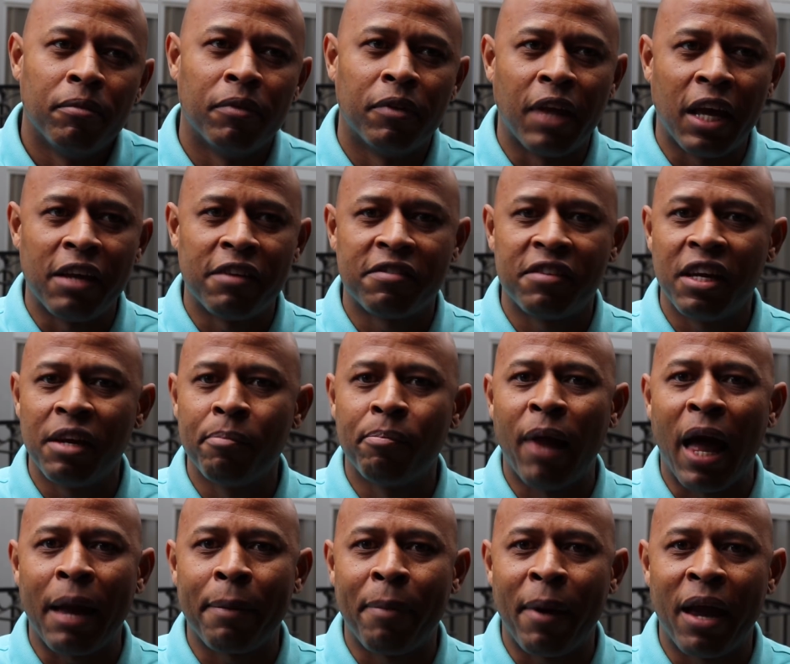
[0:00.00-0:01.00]
they seen
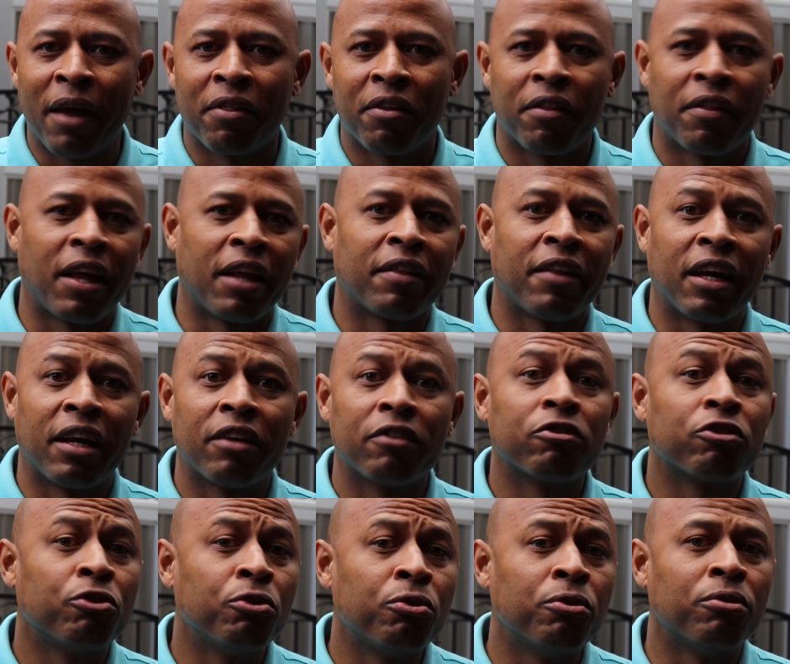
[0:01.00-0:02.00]
Black Panther, they think
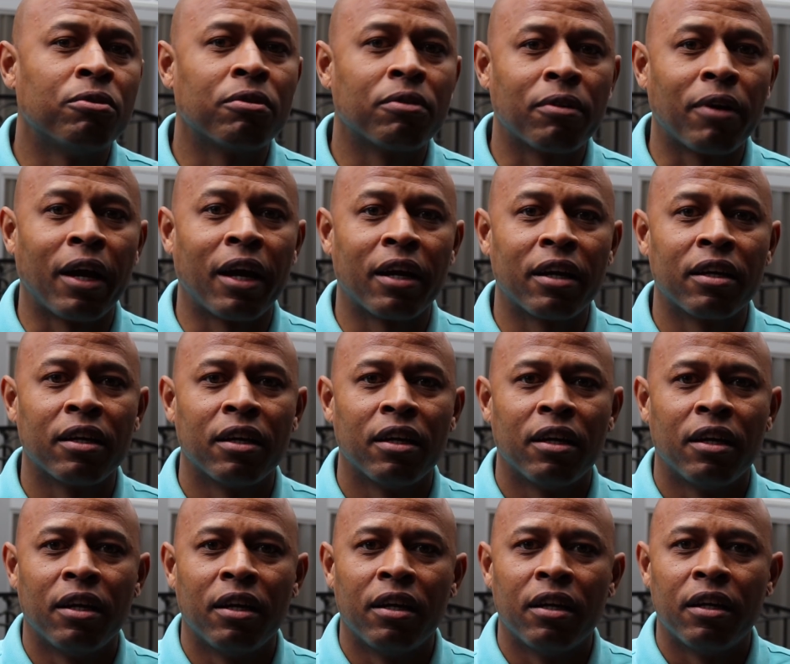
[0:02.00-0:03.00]
it's cool, right?
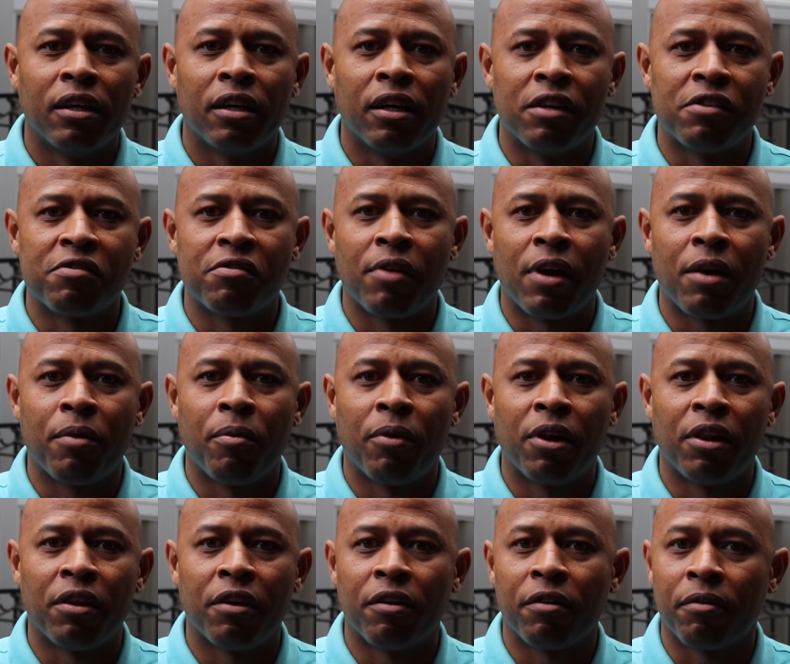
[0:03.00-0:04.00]
It's like one
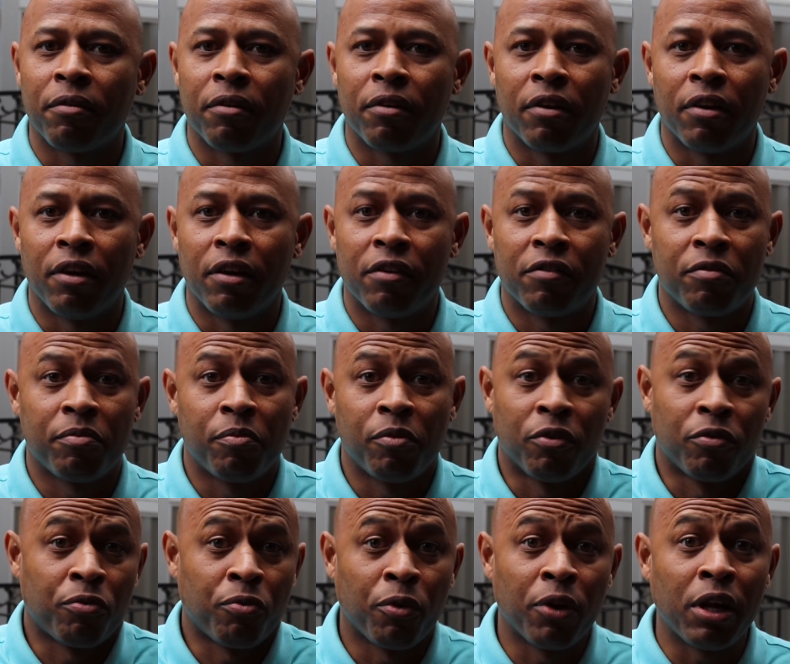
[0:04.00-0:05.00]
of the it's
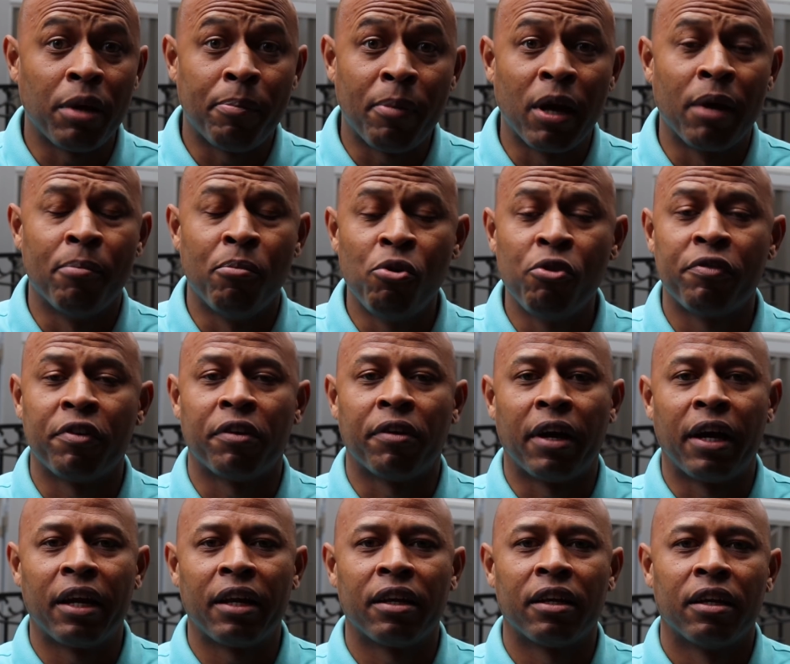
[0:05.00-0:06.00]
it's really big movie,
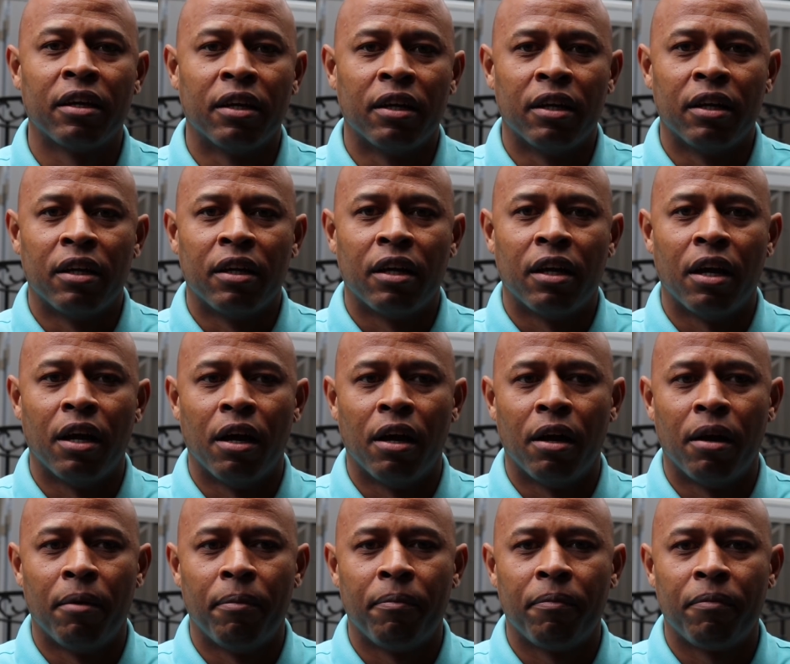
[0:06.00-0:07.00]
right?
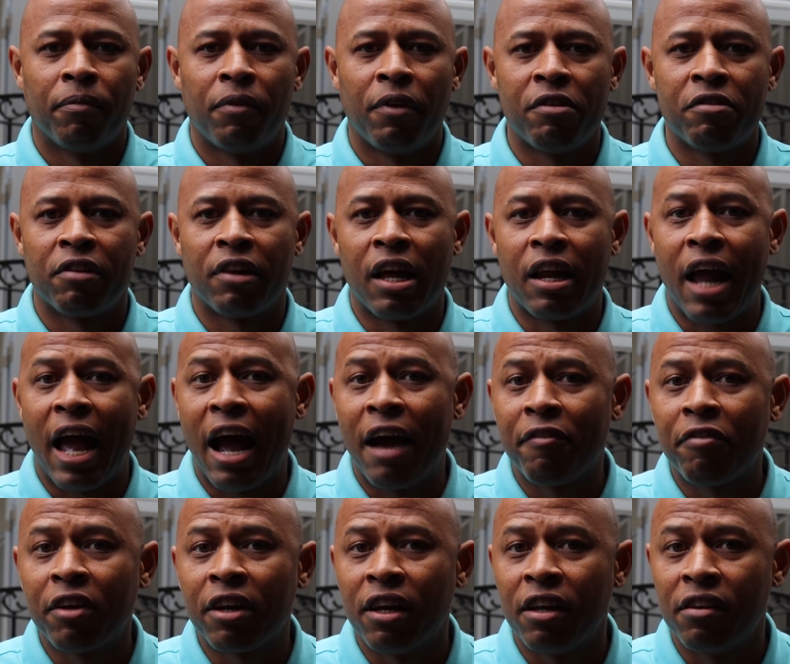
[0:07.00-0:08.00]
Um, there's a lot of
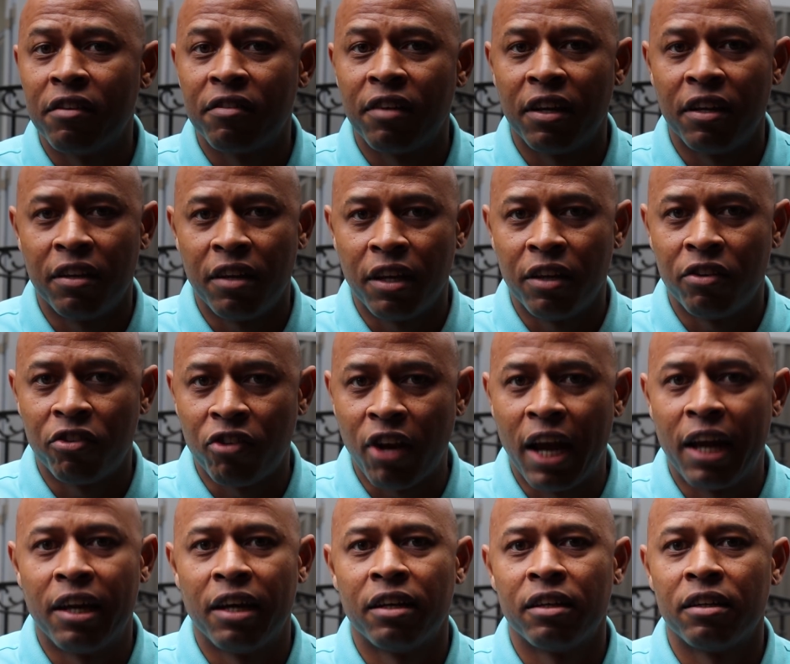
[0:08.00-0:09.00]
Africans in in
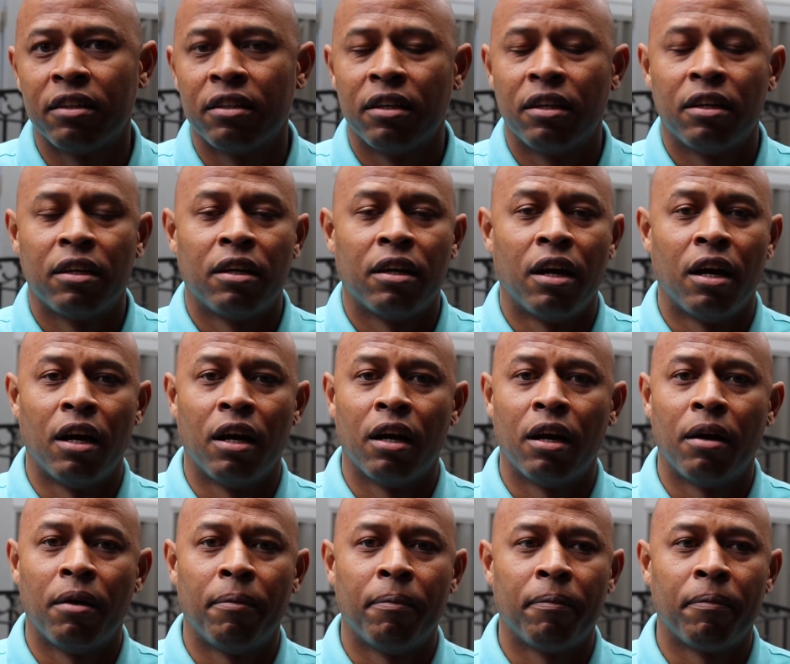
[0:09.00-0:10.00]
China,
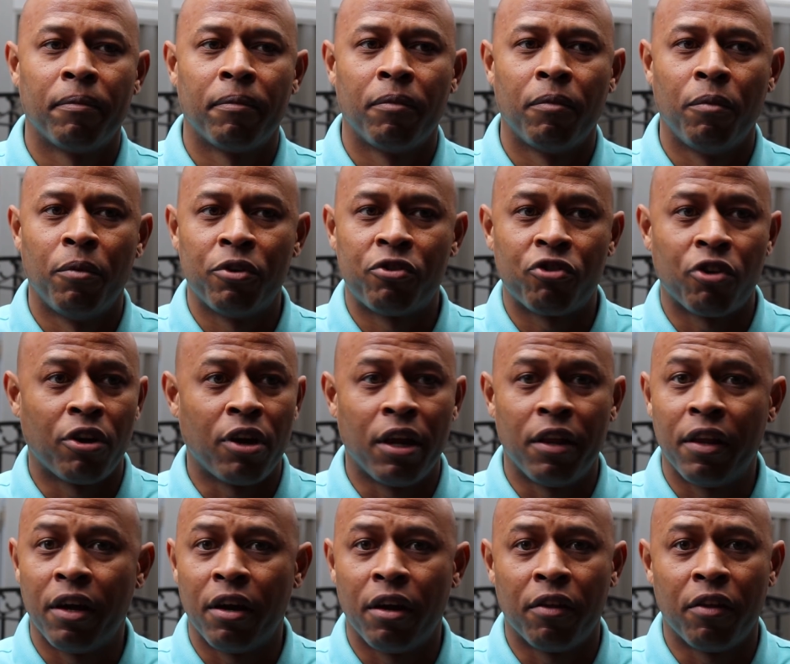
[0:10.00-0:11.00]
um, which are
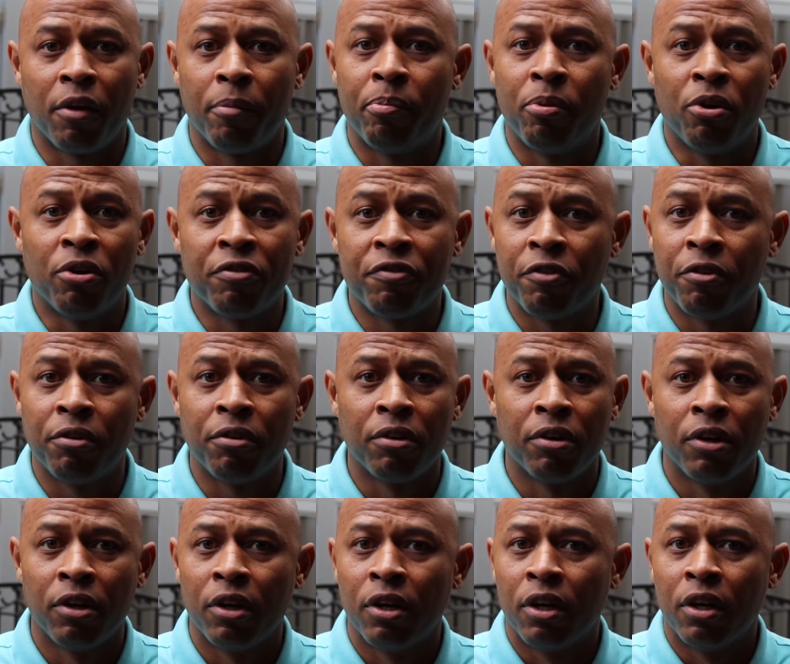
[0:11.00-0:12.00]
and they're they're beautiful.
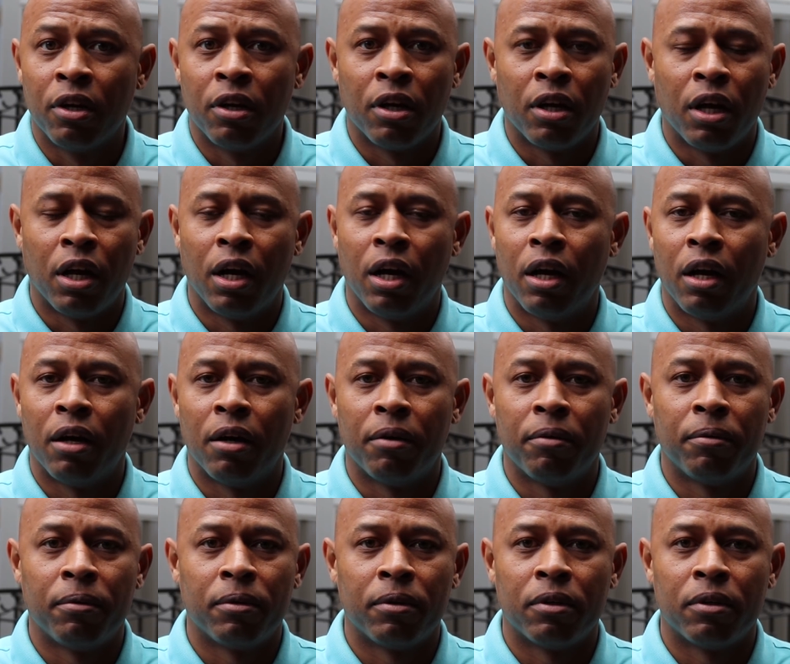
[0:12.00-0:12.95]
Uh,